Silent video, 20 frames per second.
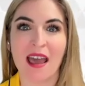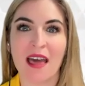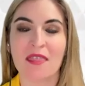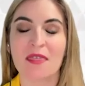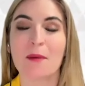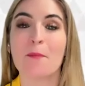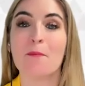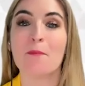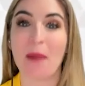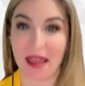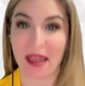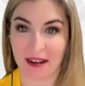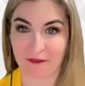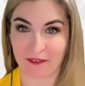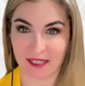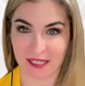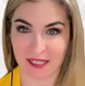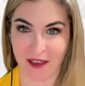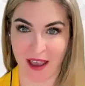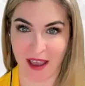the
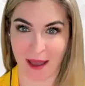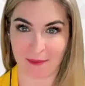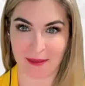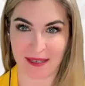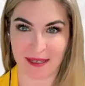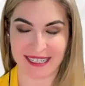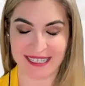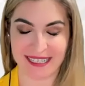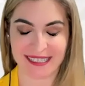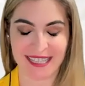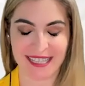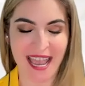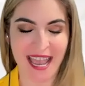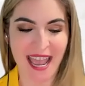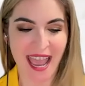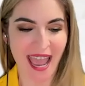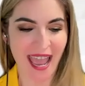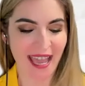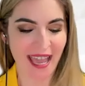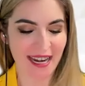benefits of happiness.
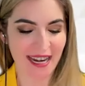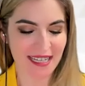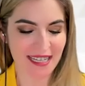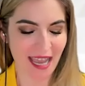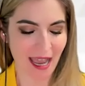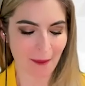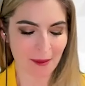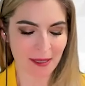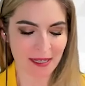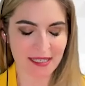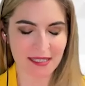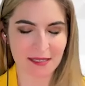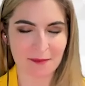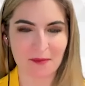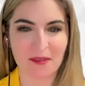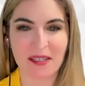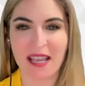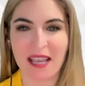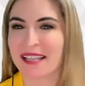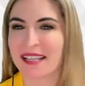And happiness,
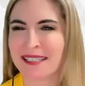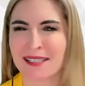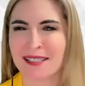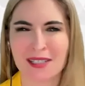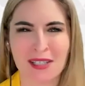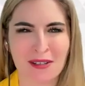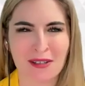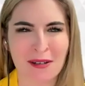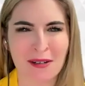yes, it's a cute